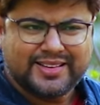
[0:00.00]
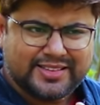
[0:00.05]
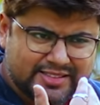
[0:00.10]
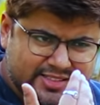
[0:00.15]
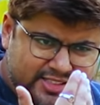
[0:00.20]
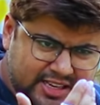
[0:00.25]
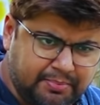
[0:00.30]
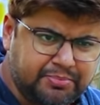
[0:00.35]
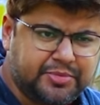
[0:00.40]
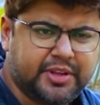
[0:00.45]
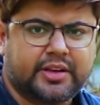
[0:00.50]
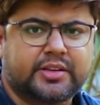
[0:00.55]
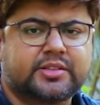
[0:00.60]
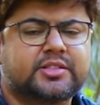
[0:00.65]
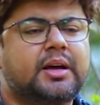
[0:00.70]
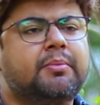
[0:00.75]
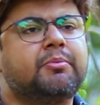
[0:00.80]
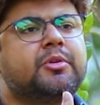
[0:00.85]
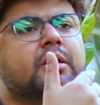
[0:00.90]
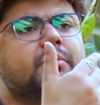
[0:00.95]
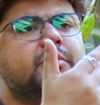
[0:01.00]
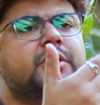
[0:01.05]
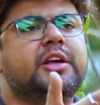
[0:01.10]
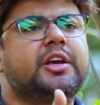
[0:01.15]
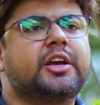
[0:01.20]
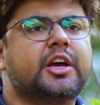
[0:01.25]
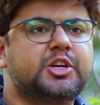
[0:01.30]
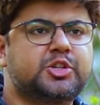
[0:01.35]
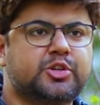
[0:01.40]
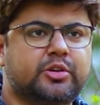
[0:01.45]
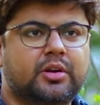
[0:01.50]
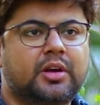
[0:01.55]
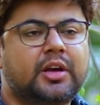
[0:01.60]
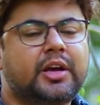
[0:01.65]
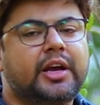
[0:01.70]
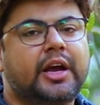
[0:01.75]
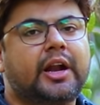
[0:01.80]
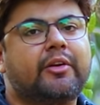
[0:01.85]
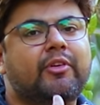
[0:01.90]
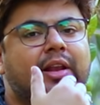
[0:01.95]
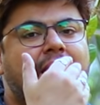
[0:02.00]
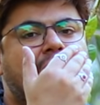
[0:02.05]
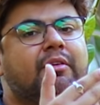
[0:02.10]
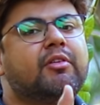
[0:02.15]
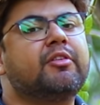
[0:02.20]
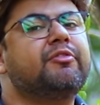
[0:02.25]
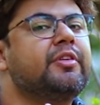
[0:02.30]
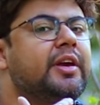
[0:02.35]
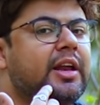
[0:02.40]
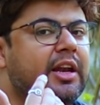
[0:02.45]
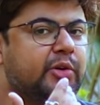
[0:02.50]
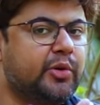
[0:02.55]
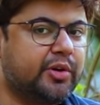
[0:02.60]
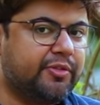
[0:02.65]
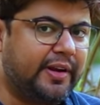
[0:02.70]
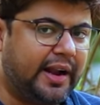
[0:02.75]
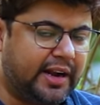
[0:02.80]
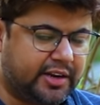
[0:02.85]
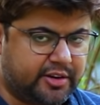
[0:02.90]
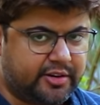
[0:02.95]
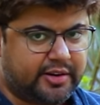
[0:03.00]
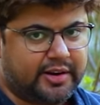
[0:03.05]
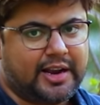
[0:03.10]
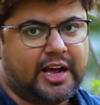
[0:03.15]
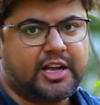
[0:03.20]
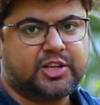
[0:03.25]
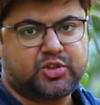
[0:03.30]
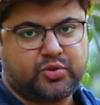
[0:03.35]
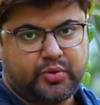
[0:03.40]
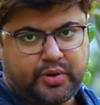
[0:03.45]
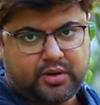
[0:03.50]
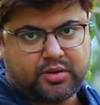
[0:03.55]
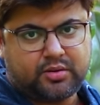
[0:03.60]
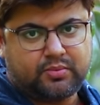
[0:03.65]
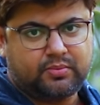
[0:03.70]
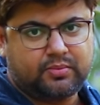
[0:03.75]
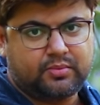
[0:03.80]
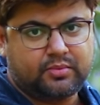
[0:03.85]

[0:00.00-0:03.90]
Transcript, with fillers: Something, some communication, it will have a feel-good factor attached to it.